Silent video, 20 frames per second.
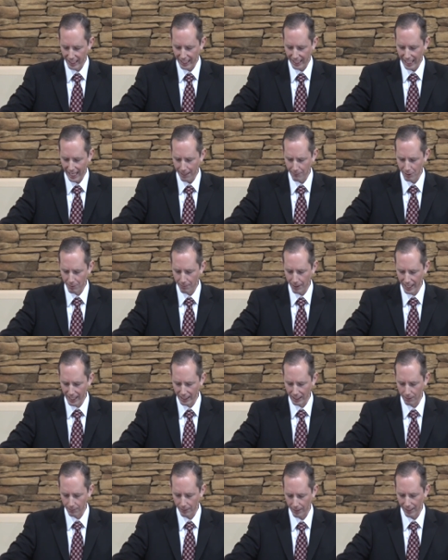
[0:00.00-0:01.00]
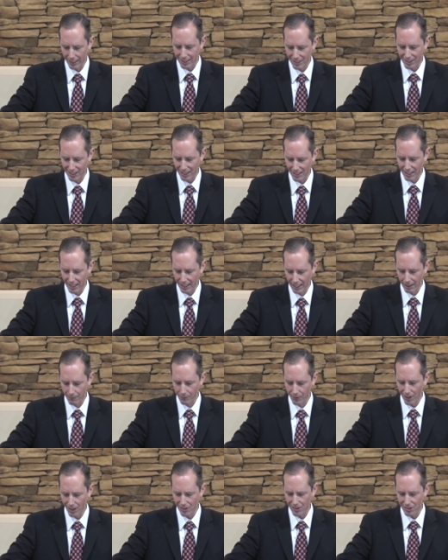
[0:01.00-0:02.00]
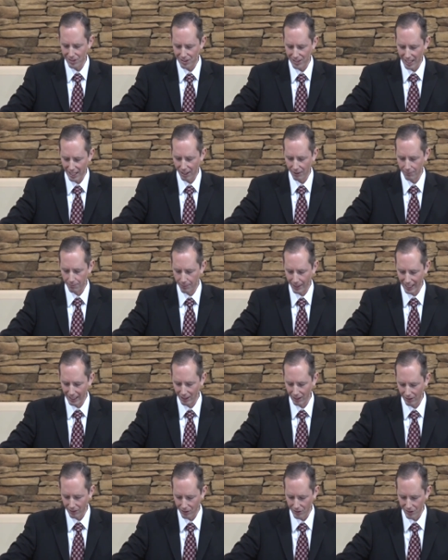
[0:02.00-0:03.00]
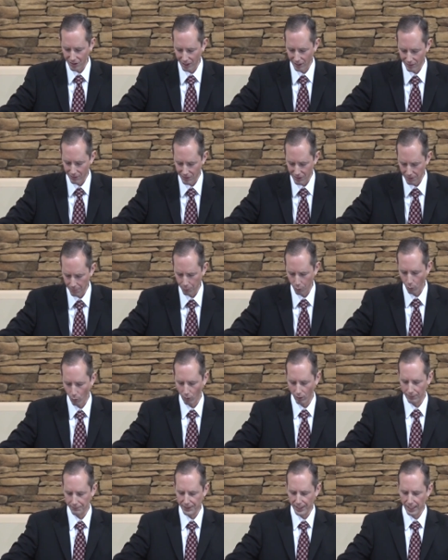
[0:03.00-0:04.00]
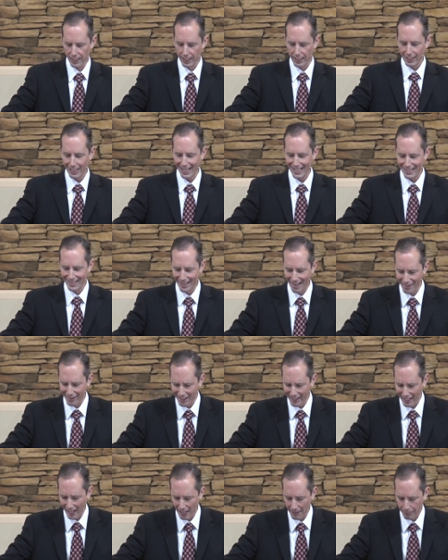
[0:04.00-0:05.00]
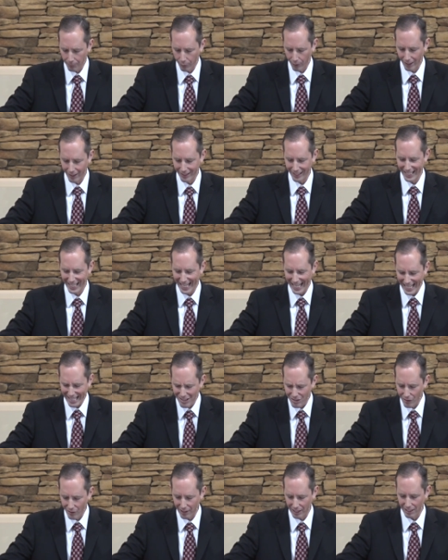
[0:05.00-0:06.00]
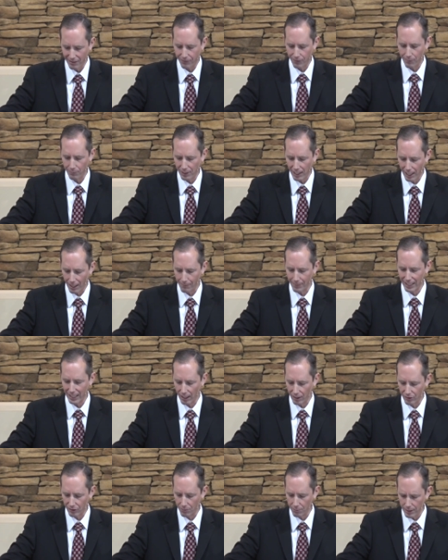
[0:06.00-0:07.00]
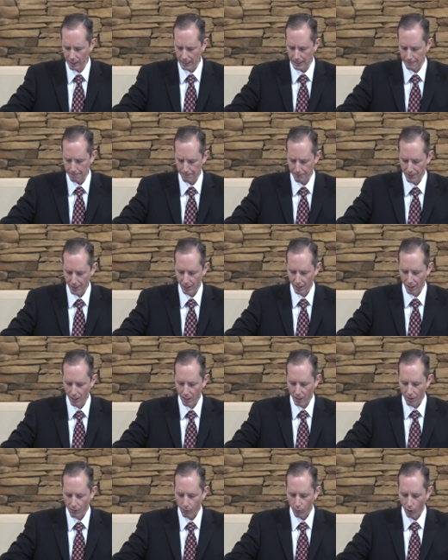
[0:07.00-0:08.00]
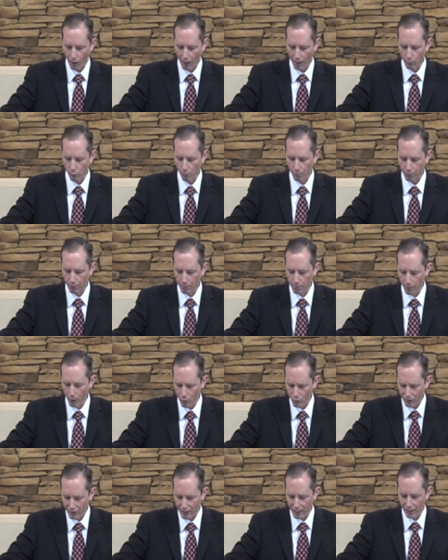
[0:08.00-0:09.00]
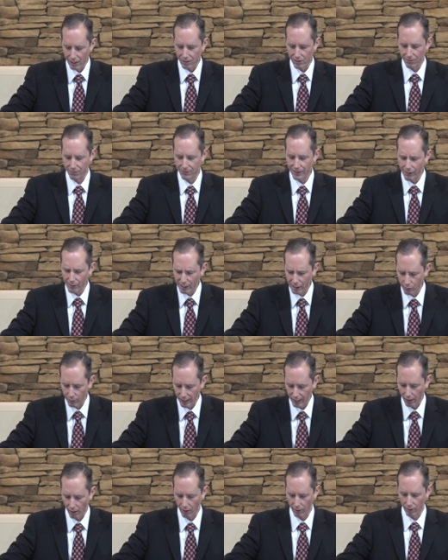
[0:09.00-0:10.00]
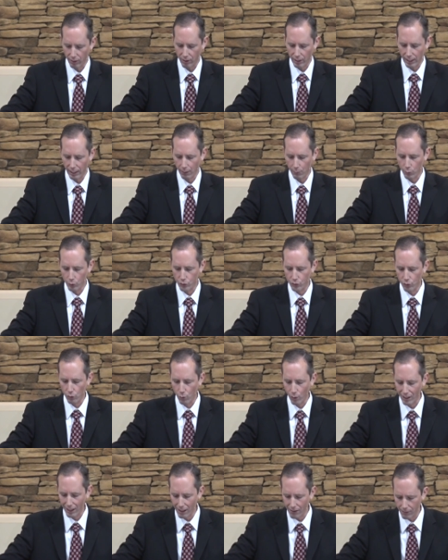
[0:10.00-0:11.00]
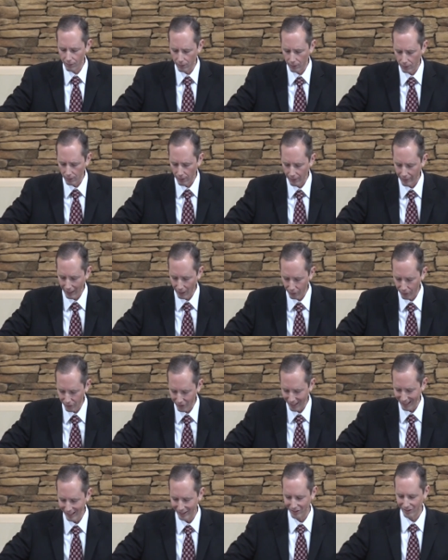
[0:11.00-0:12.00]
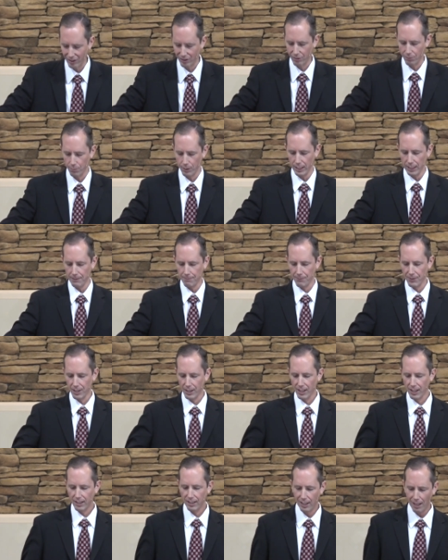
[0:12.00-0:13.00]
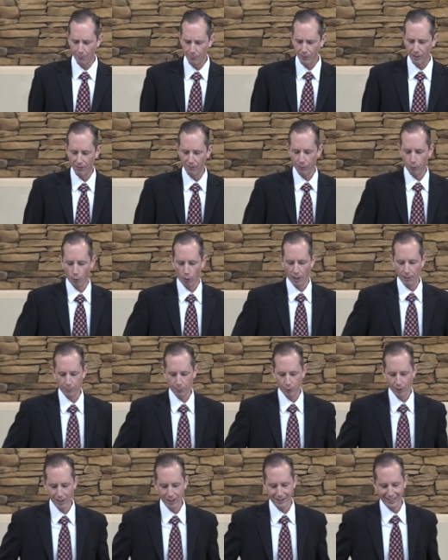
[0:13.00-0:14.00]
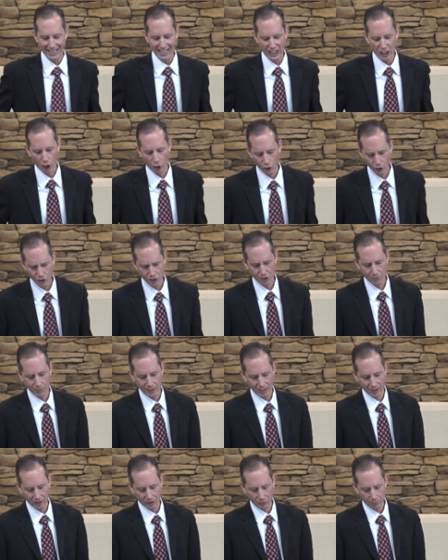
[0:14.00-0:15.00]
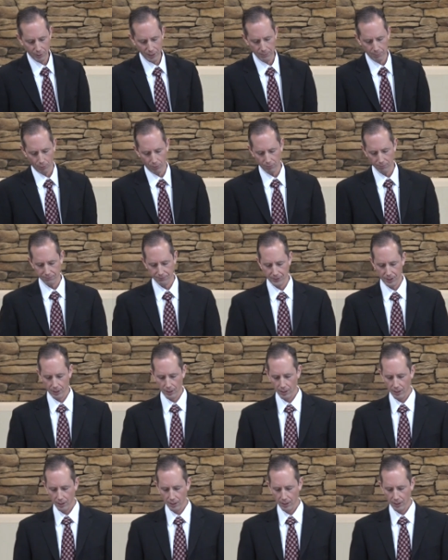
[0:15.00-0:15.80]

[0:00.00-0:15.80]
and they came to Balaam and said to him, Thus saith Balak the son of Zippor, Let nothing, I pray thee, hinder thee from coming unto me. For I will promote thee unto very great honor, and I will do whatever thou sayest unto me. Come therefore, I pray thee, curse me this people.